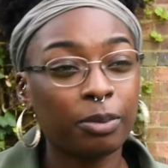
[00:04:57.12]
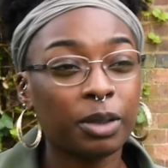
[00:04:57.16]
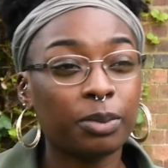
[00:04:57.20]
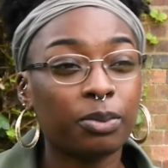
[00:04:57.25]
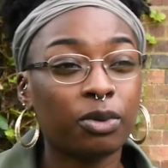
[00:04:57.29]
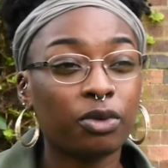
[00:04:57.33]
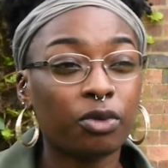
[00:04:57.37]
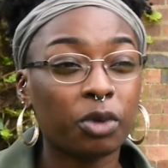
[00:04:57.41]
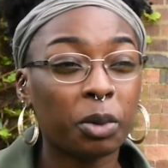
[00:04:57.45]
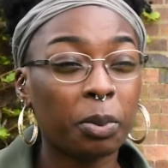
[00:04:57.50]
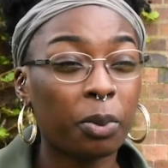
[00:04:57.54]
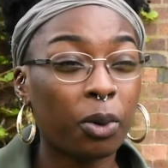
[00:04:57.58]

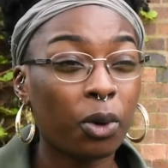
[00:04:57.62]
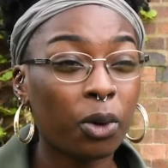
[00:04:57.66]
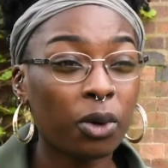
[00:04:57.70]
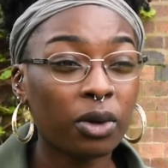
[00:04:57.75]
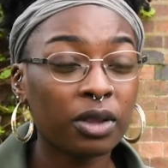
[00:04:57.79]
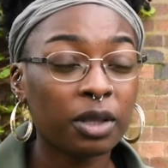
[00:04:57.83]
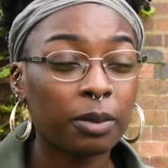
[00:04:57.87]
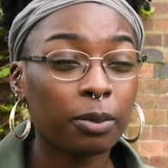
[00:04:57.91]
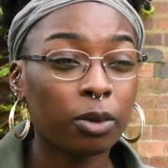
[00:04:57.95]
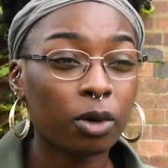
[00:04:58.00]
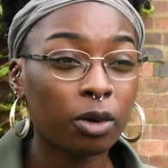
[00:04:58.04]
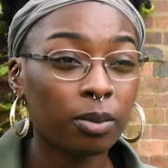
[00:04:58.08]
people report
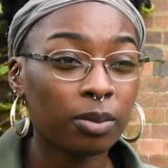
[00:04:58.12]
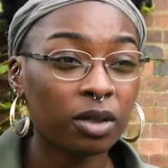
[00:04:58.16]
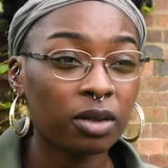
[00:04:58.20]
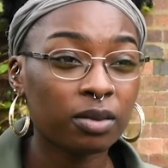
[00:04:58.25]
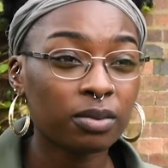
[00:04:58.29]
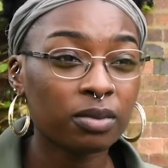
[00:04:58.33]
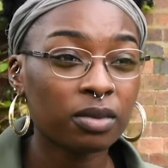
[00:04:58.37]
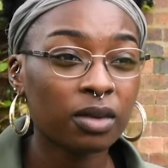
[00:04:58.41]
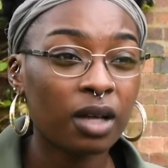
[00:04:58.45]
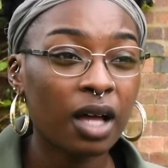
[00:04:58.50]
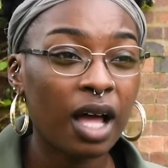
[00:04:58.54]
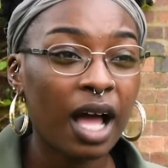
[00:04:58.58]
the
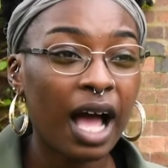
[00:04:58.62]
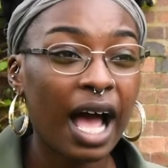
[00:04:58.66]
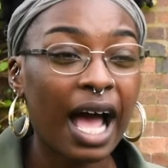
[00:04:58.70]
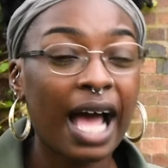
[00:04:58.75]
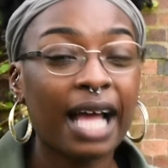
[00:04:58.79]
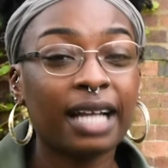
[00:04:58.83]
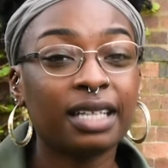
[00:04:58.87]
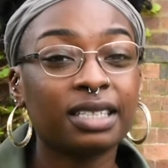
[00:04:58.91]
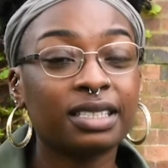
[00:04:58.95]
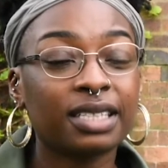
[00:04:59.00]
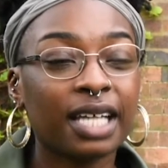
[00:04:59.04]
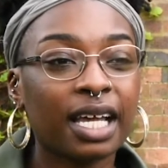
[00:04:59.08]
problem
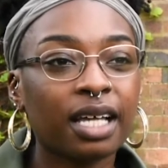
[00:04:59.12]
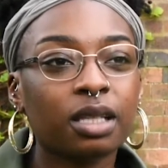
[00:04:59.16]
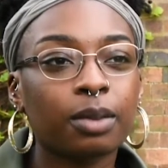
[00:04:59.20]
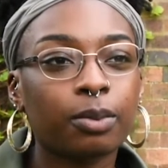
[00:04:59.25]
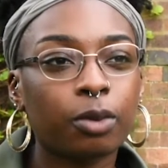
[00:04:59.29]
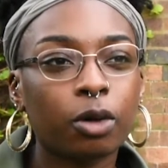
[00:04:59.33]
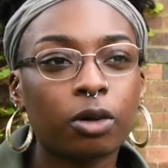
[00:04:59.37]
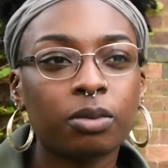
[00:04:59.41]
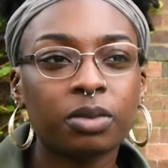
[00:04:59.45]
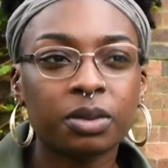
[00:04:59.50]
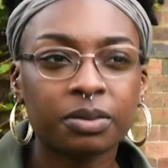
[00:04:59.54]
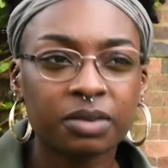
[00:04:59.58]
and take the
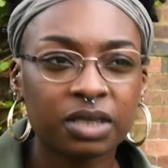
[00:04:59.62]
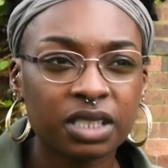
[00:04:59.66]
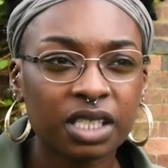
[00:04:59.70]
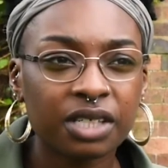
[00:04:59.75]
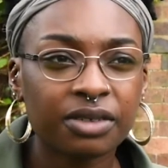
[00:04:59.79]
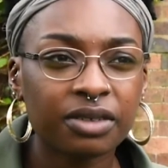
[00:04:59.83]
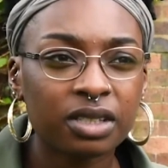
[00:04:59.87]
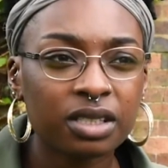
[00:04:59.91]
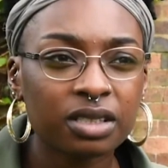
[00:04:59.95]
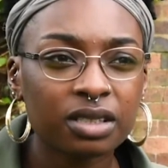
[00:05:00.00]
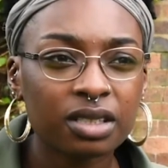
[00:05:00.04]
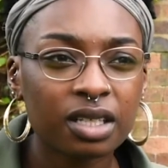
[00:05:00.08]
problem
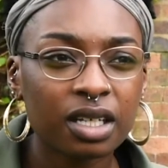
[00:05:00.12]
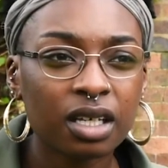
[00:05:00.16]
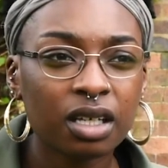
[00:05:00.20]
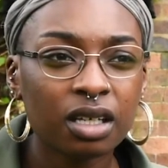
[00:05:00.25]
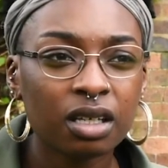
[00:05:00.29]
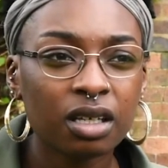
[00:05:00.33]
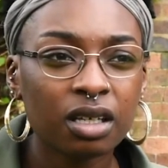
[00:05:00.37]
seriously.